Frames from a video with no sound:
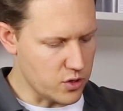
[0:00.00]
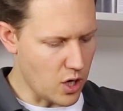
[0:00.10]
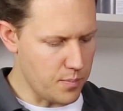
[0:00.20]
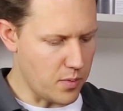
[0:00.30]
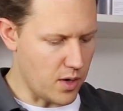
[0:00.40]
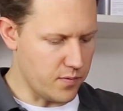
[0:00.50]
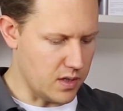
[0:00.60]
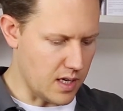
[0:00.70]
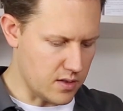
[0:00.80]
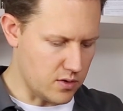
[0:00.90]
the top of the
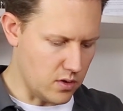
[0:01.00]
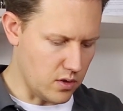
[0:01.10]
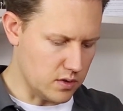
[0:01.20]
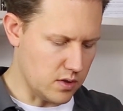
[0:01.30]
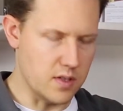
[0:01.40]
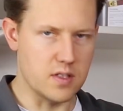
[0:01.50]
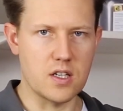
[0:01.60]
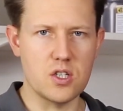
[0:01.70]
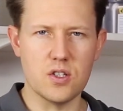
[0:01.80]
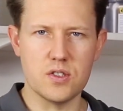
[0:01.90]
nozzle, there's
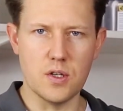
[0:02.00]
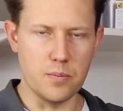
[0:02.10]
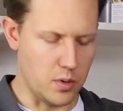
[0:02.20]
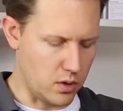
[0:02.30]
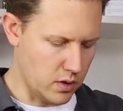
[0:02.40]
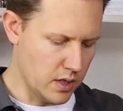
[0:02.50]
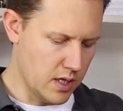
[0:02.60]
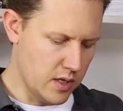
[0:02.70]
actually a symbol